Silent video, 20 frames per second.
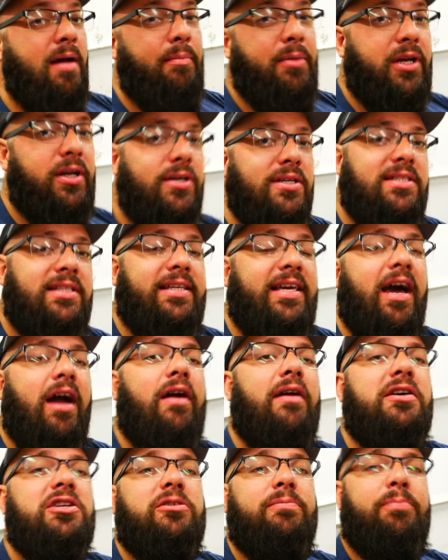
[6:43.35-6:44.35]
because
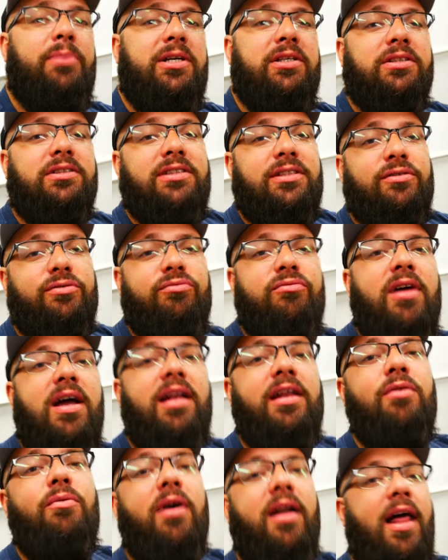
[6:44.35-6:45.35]
garage builds is
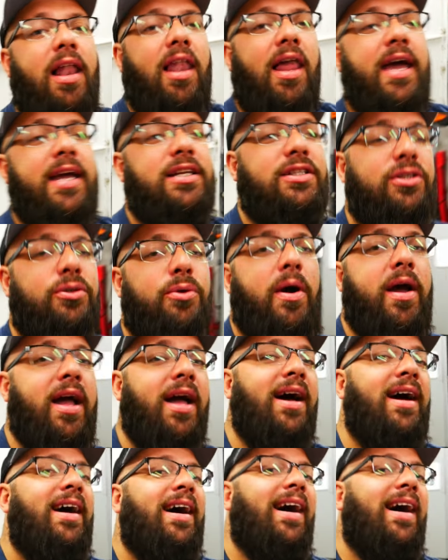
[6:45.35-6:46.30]
really what I like doing.